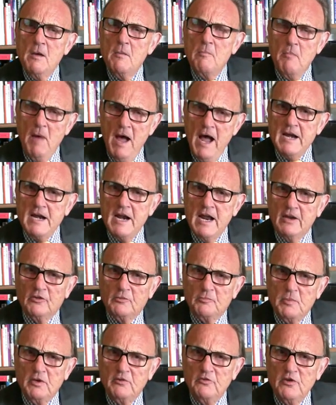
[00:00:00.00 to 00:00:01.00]
My next
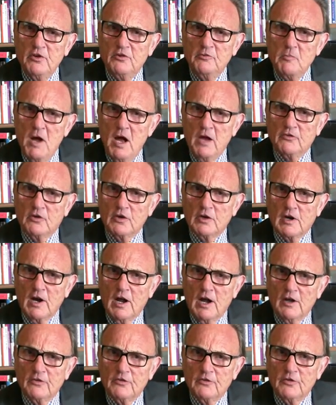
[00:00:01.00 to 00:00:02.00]
business
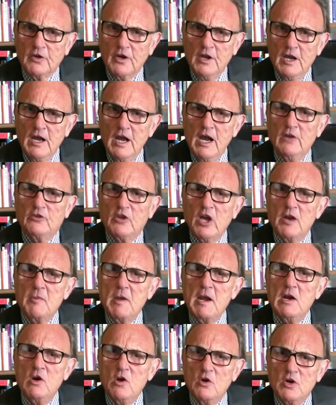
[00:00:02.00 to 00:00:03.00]
masterclass is going to
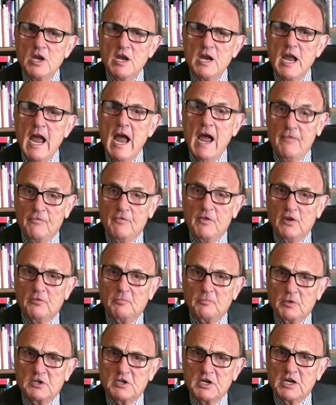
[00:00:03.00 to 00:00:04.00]
be looking at this
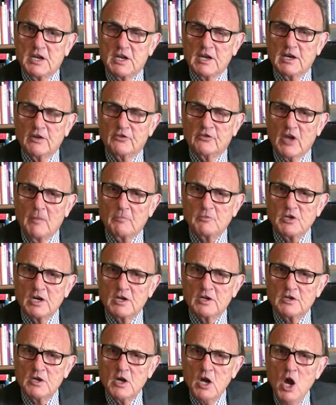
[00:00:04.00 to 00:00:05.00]
particular
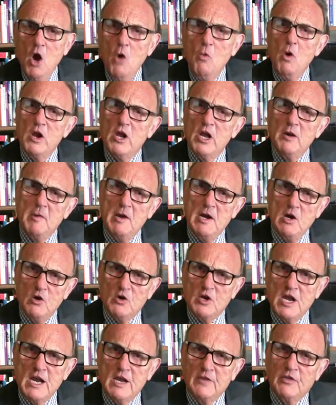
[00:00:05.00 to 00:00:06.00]
subject. We're going to be
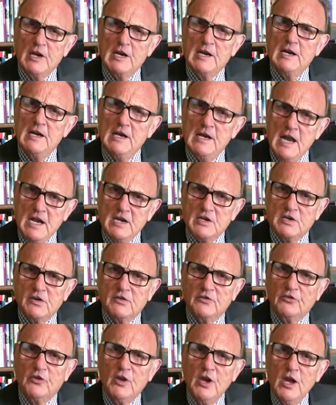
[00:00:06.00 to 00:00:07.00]
looking at the
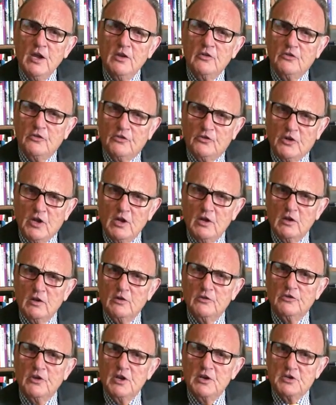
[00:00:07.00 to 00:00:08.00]
latest
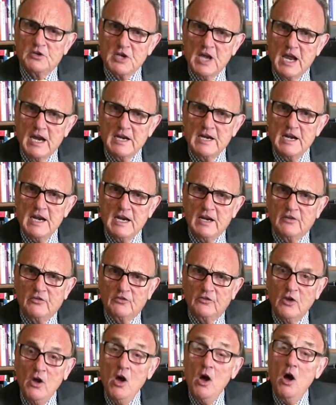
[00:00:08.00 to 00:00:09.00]
skills and
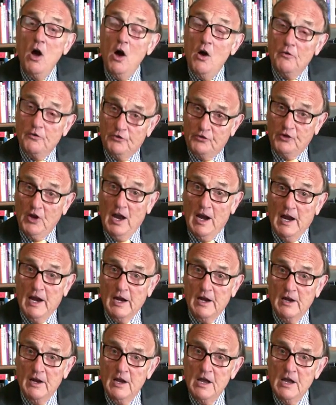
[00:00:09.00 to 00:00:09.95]
techniques of selling.